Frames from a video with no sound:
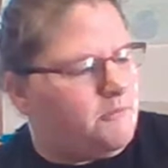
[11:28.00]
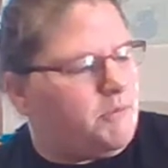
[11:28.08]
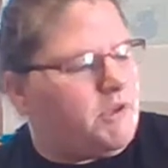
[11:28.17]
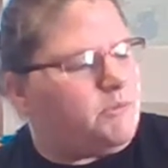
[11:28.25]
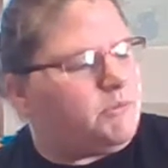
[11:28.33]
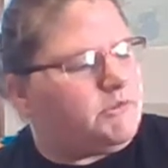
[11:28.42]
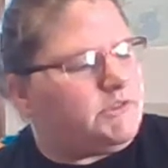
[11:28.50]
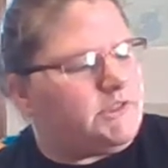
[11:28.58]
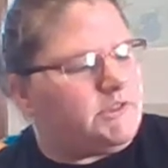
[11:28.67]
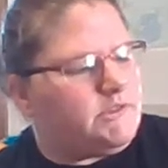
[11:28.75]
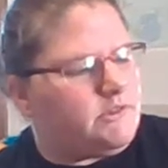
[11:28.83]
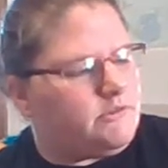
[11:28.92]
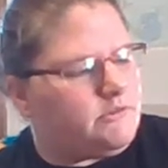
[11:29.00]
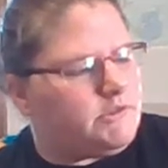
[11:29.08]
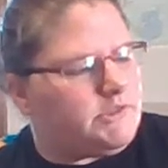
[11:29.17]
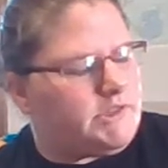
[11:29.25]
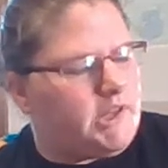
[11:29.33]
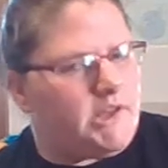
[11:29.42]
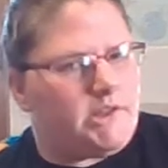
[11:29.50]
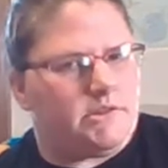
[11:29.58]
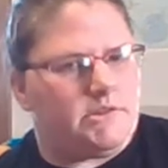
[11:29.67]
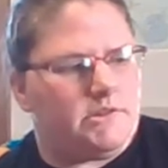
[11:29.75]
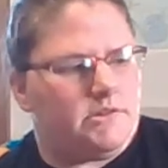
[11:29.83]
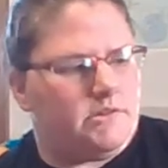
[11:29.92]
People didn't
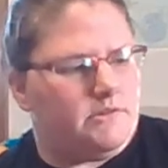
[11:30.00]
understand.